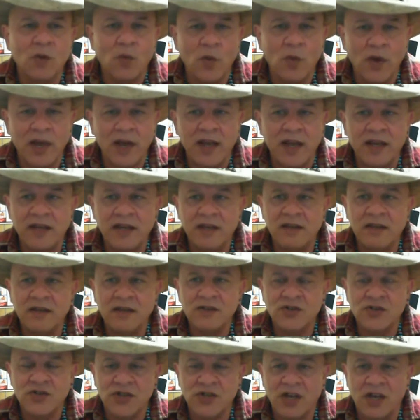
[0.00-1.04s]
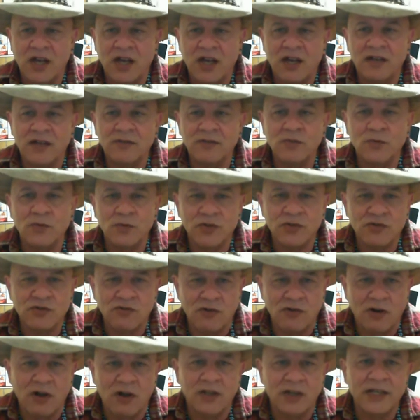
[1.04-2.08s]
when John was
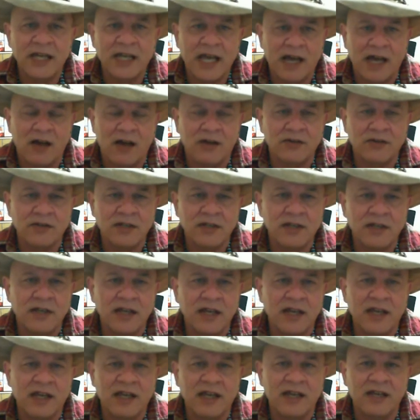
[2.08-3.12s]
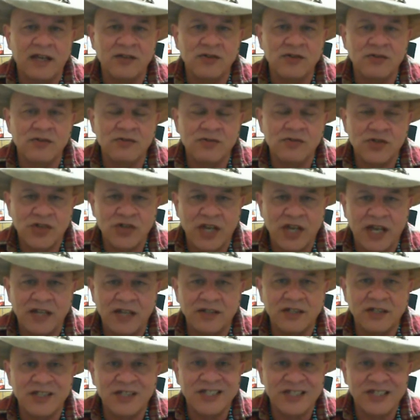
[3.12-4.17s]
crawling out and Chad
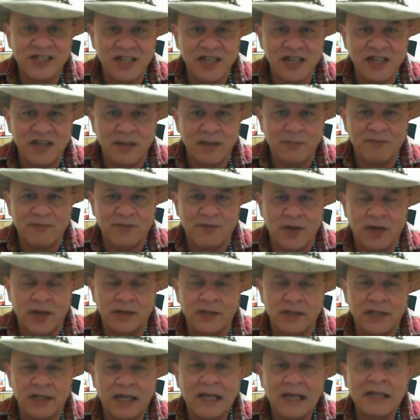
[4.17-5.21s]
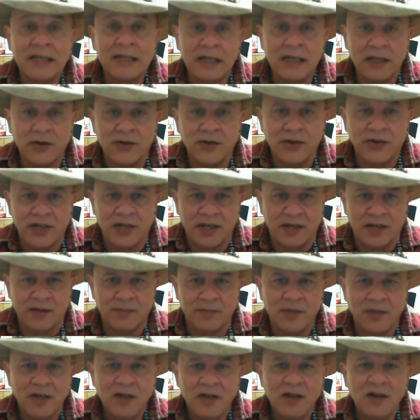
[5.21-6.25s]
could see him finally and hear
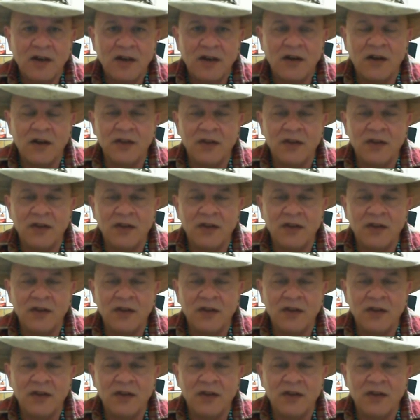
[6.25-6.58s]
him on